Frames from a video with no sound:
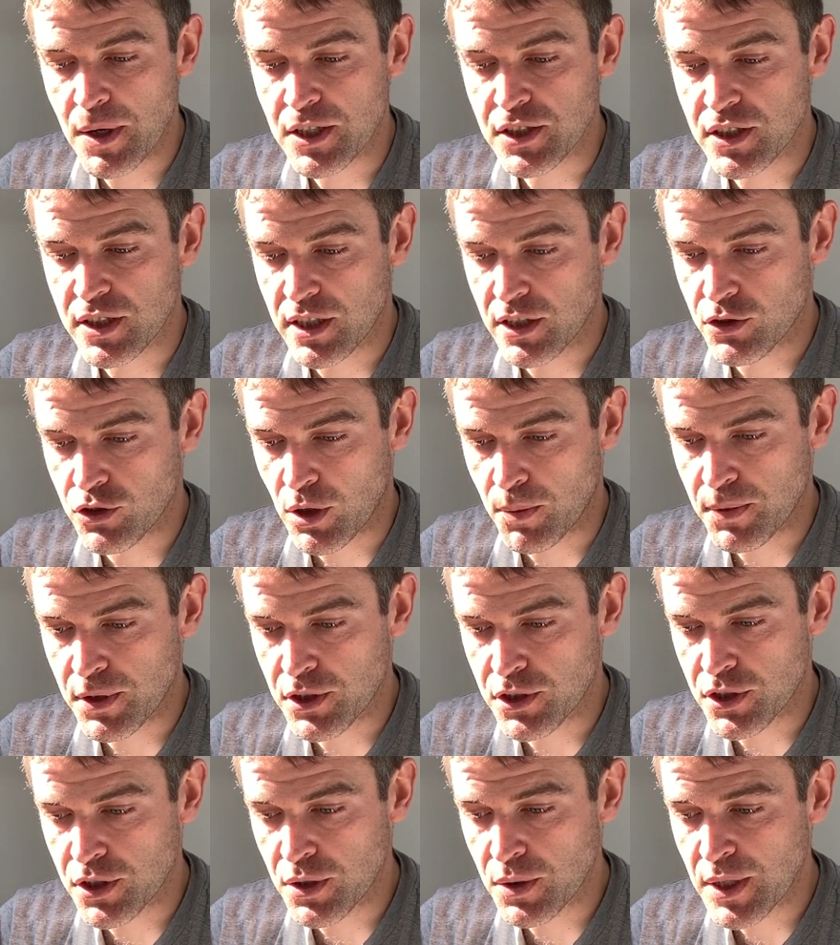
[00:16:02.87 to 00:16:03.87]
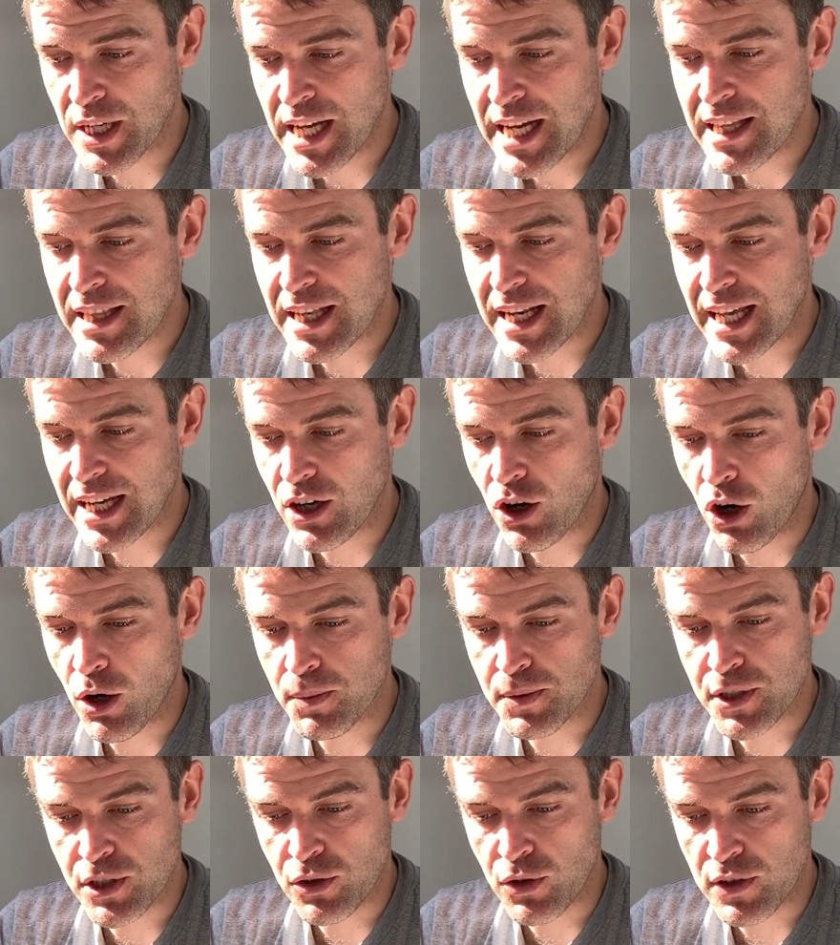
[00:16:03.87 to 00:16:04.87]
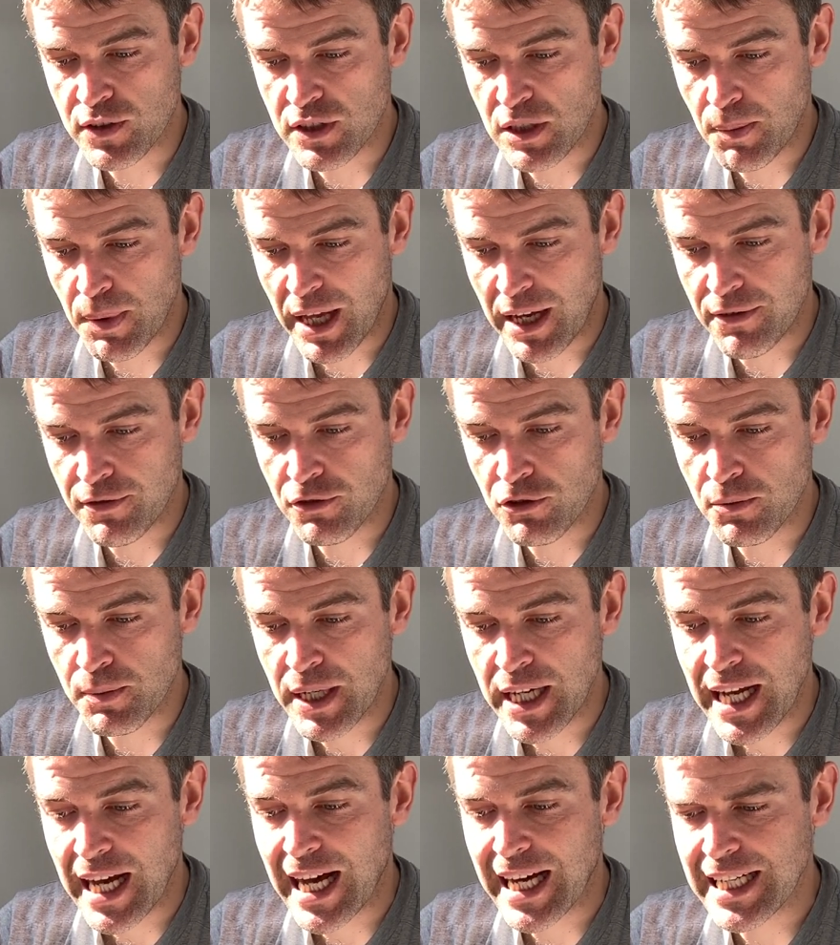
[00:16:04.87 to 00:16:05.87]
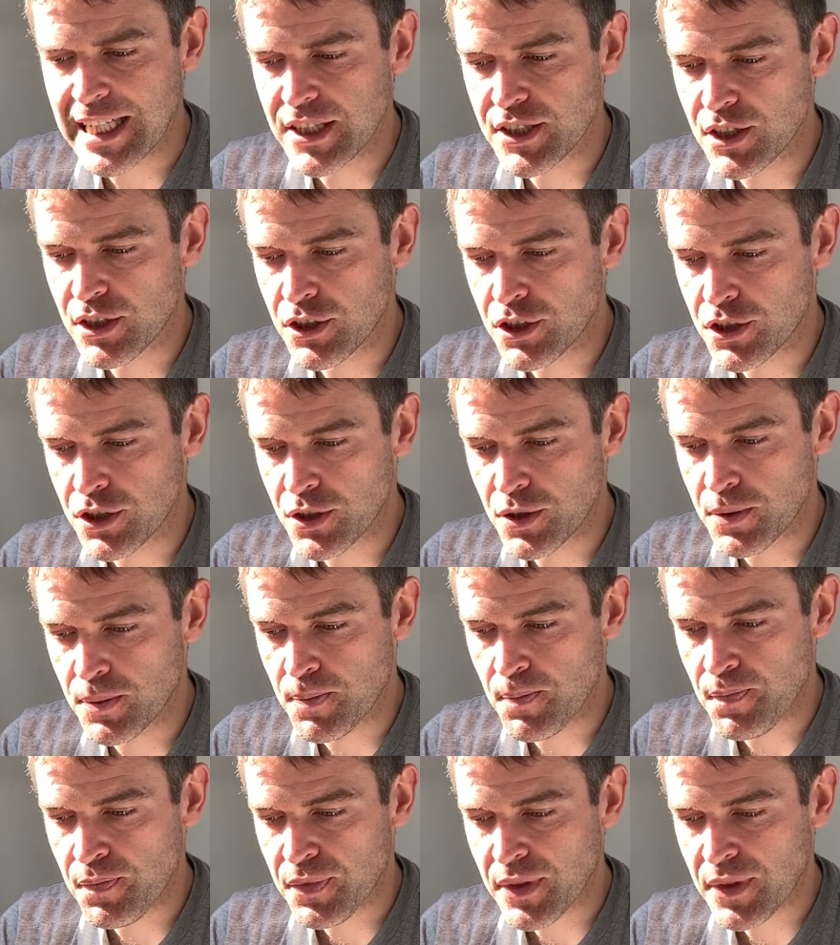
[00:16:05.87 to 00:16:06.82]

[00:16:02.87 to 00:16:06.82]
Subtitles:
much that I dropped the shoe. The leg hopped across the platform and into the shoe.